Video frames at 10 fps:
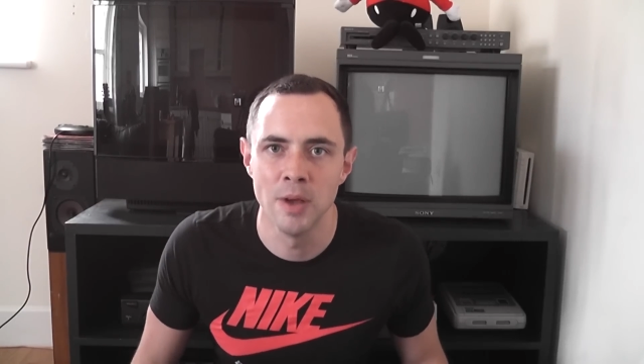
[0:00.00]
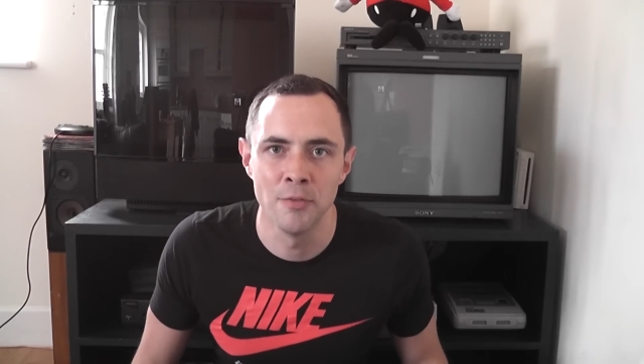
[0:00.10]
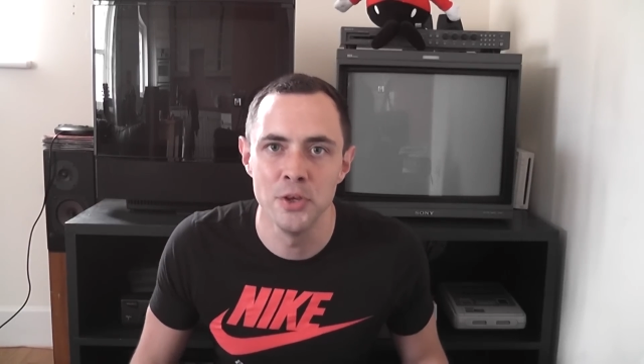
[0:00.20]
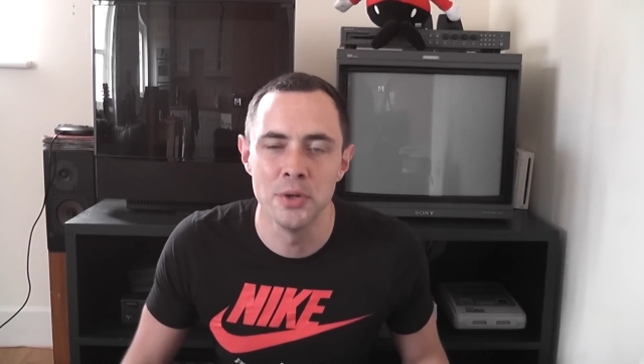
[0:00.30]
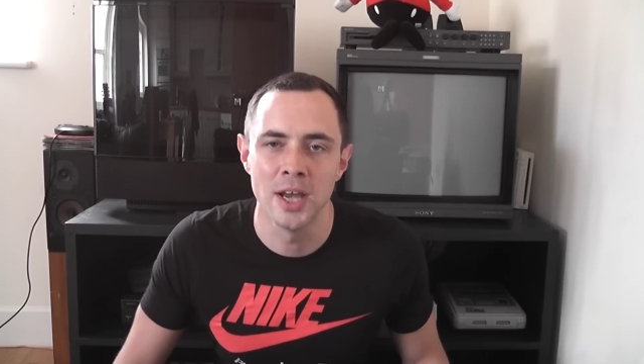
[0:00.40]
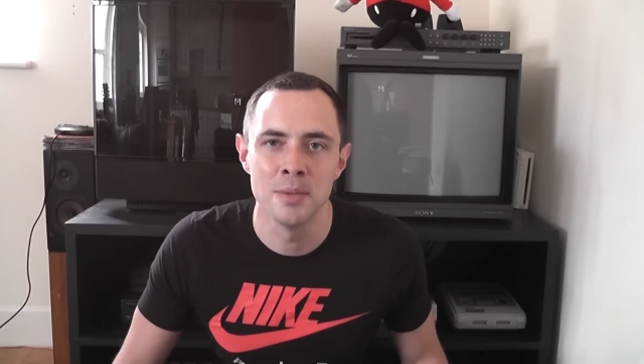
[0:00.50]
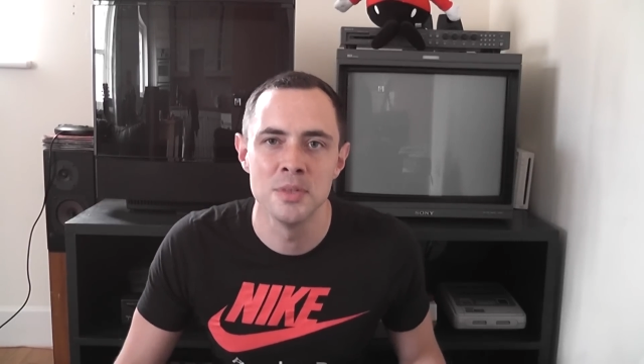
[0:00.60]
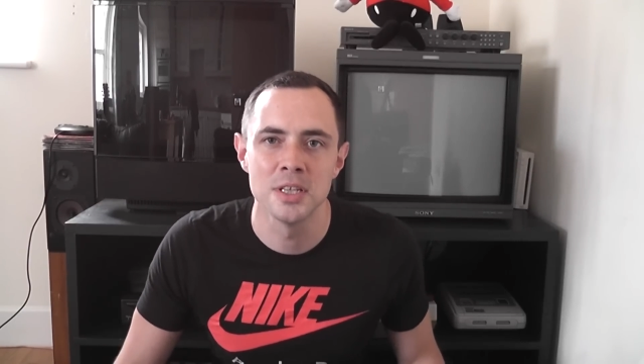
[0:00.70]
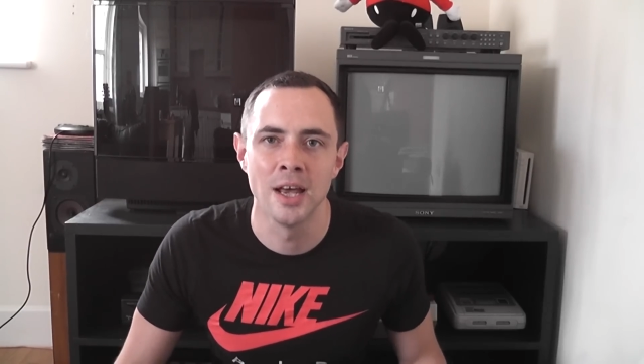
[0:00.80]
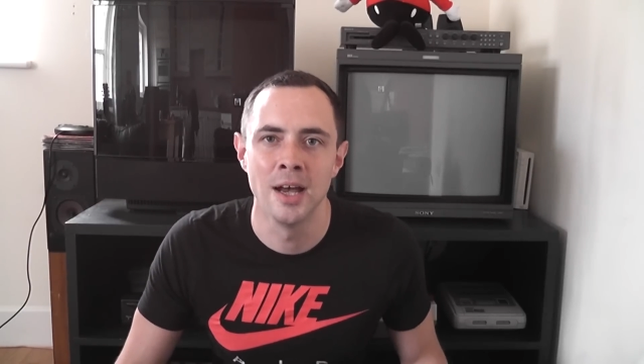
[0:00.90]
few
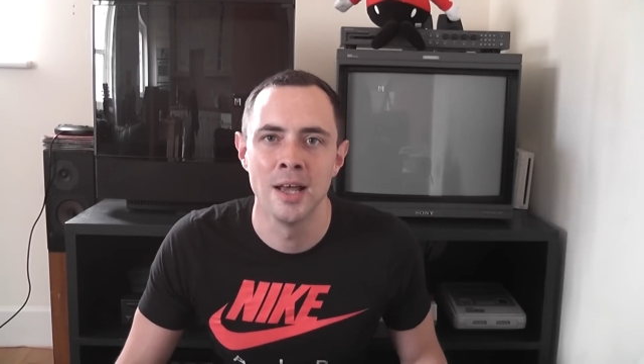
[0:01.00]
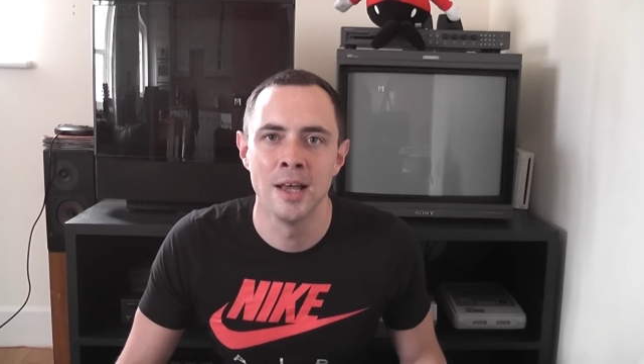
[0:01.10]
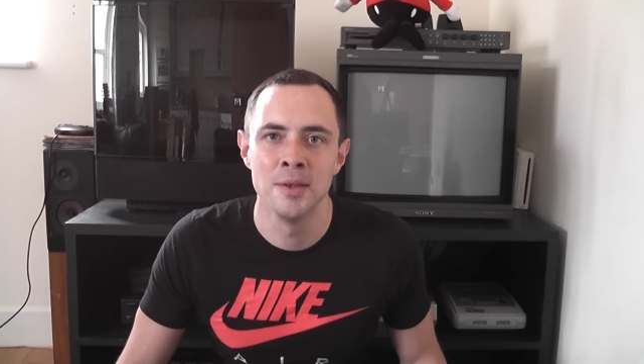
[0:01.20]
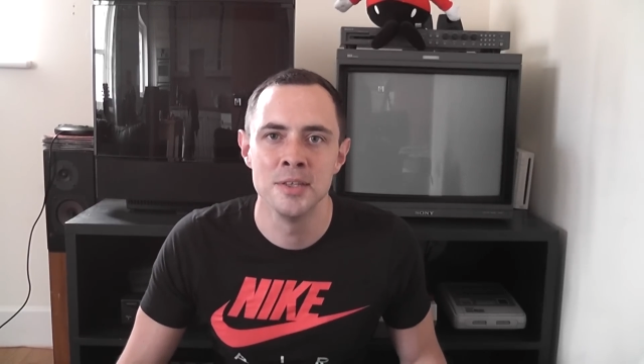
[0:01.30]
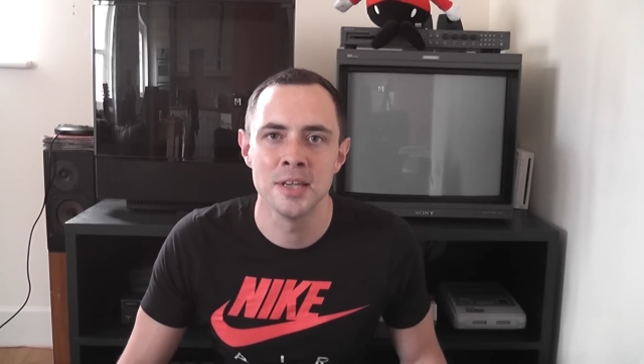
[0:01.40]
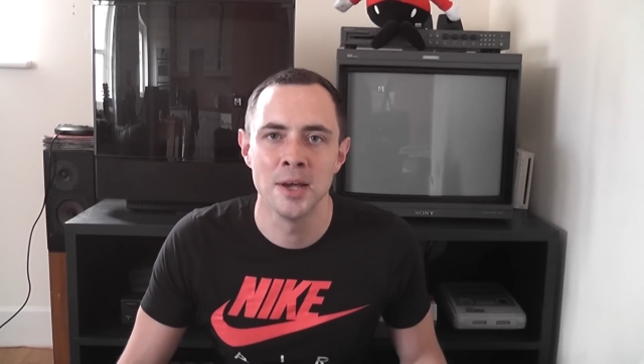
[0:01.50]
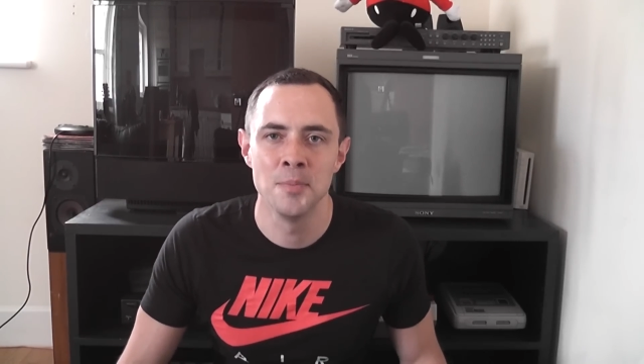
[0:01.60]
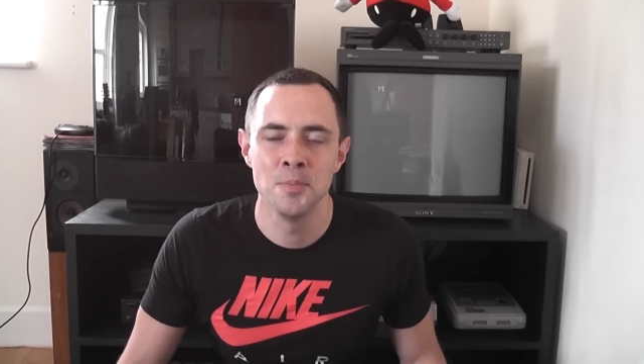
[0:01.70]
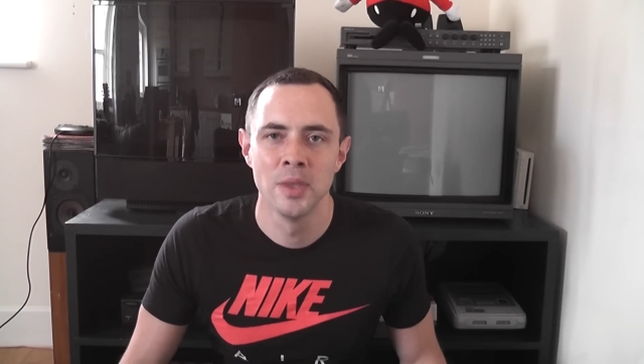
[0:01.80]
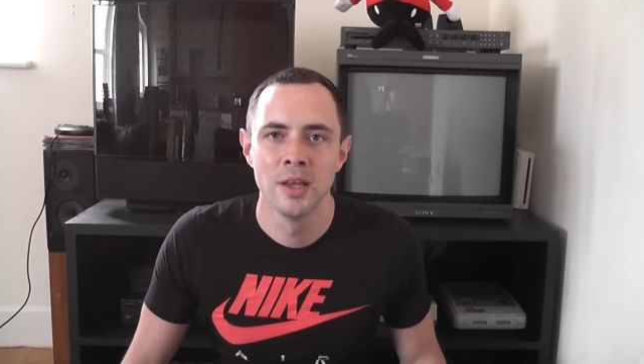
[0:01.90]
games, and
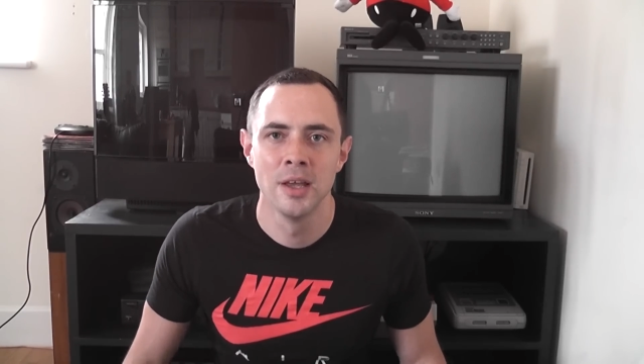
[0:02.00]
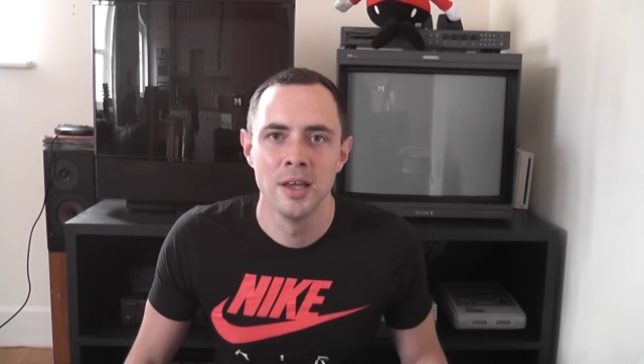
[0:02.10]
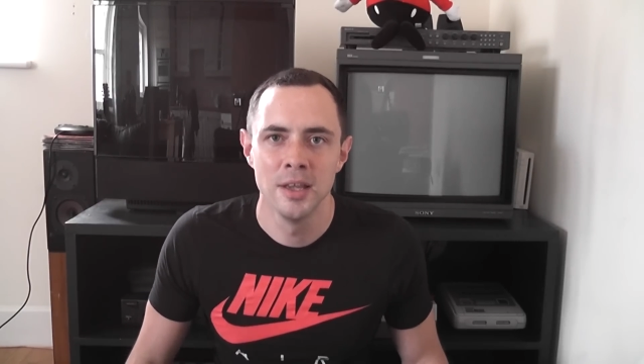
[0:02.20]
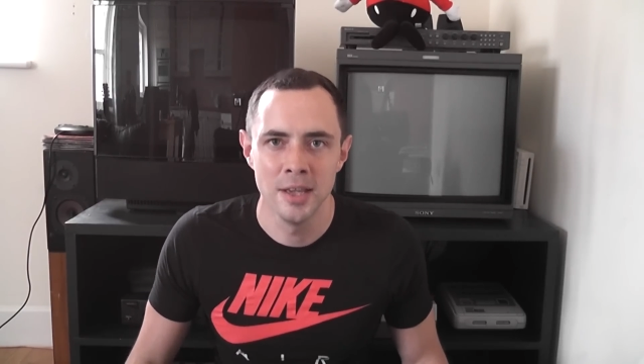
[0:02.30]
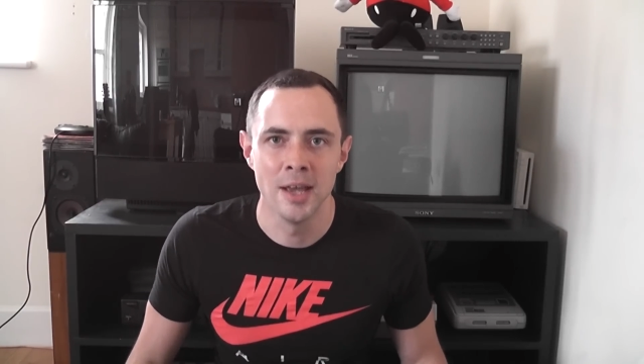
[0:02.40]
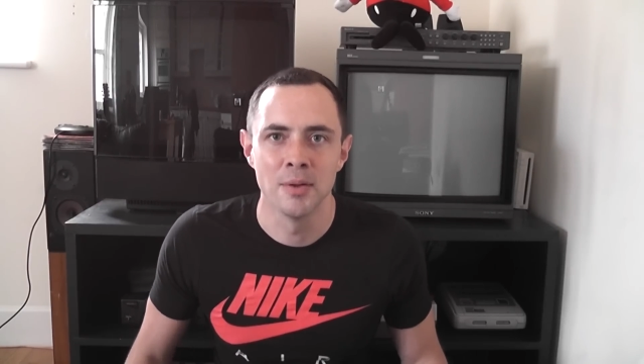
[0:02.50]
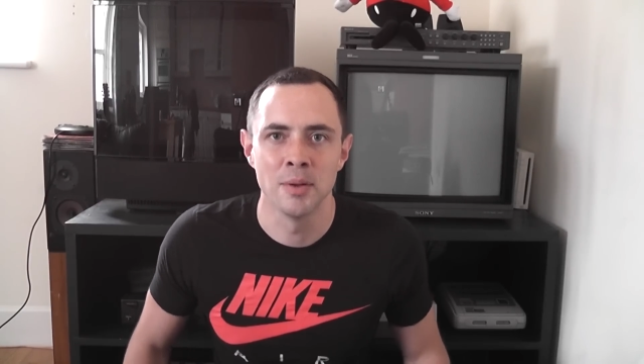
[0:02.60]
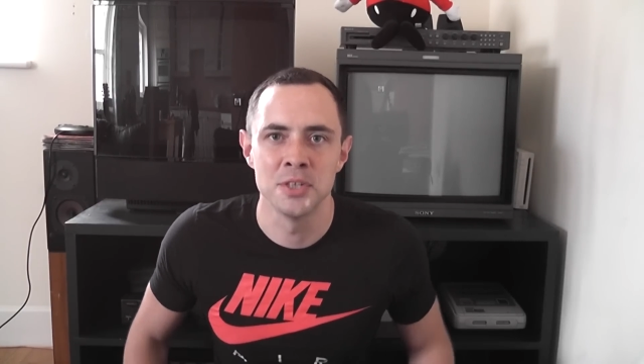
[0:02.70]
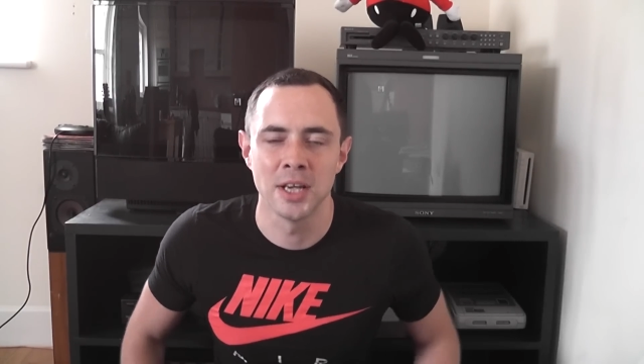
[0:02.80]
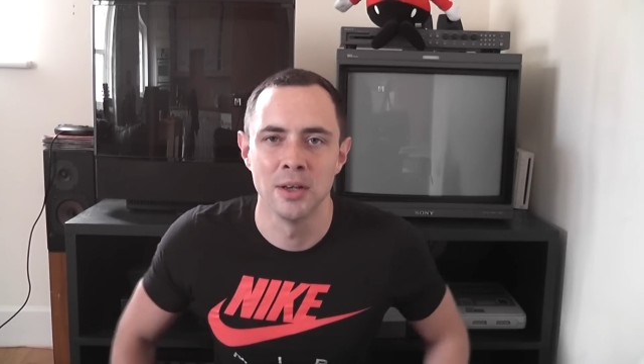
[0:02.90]

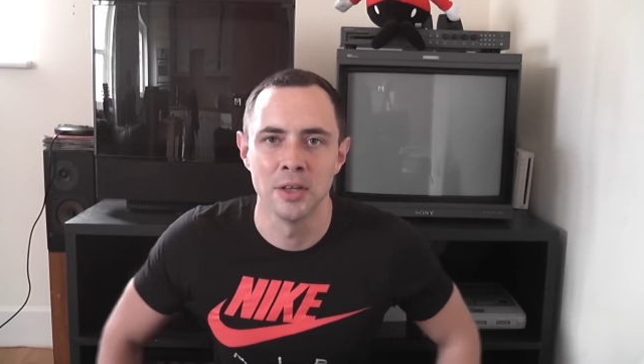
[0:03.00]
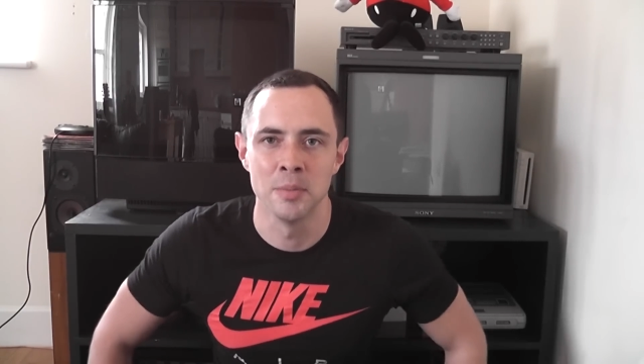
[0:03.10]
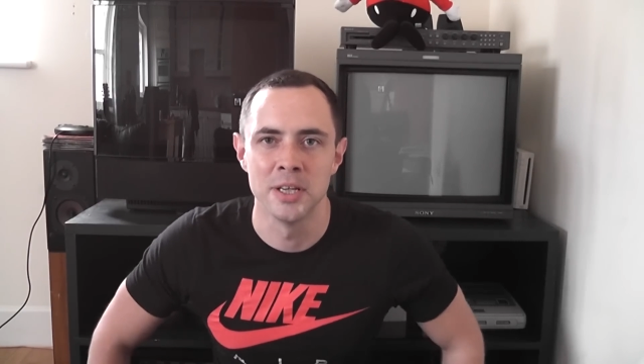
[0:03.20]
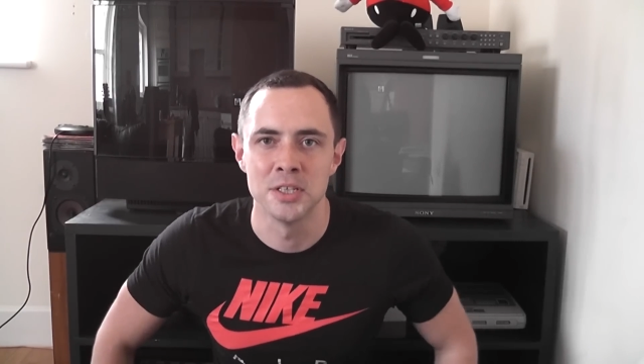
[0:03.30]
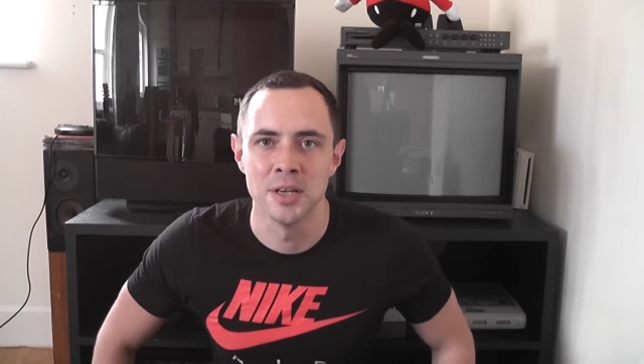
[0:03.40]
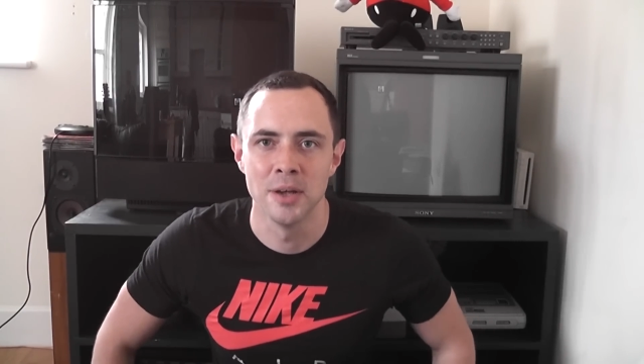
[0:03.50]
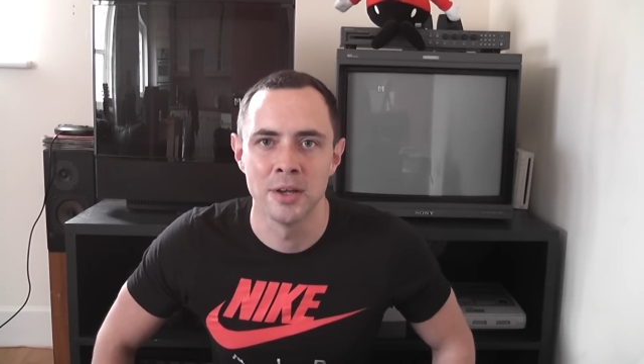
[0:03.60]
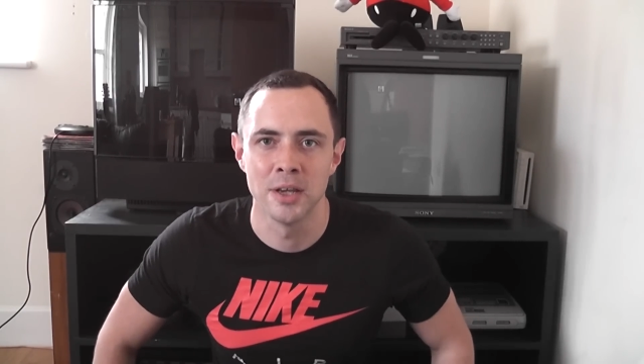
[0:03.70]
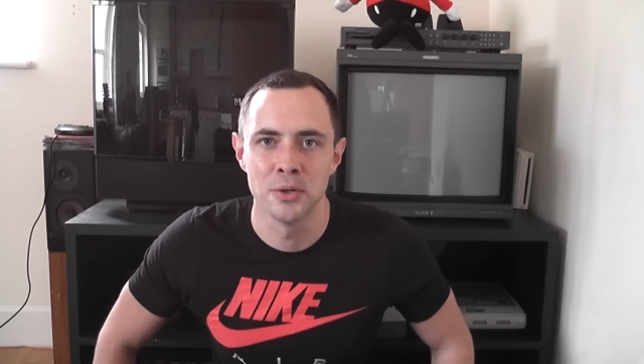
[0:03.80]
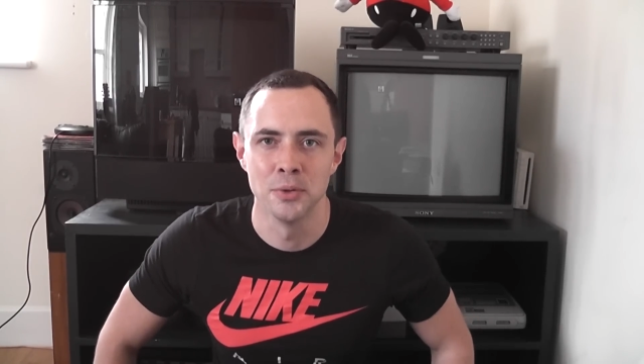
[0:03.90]
we'll take a look at the picture.
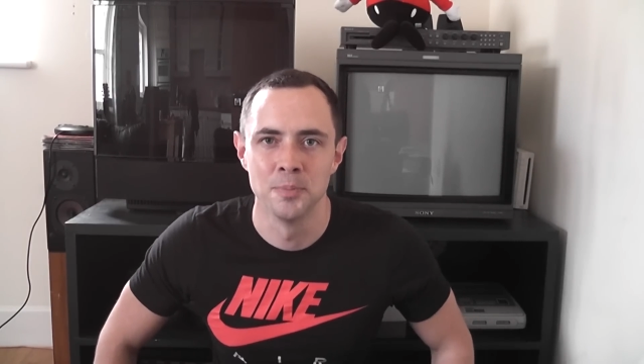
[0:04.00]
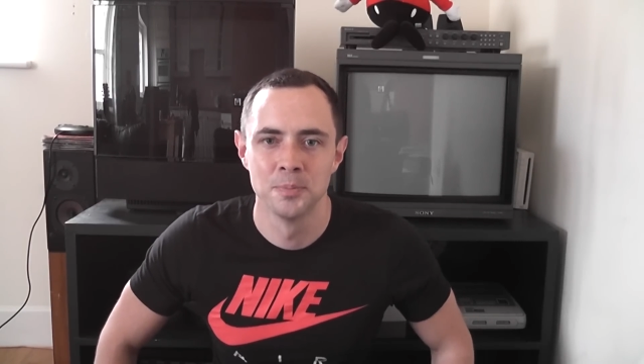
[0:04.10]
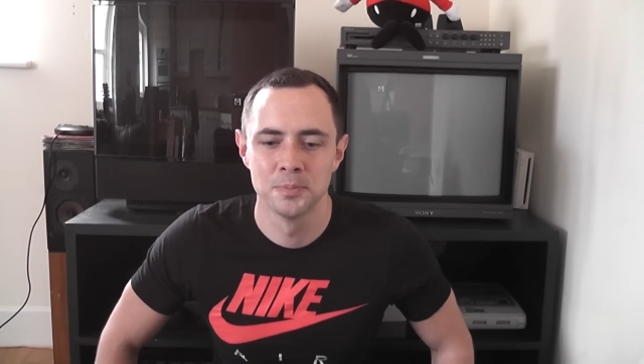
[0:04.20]
Okay, cool.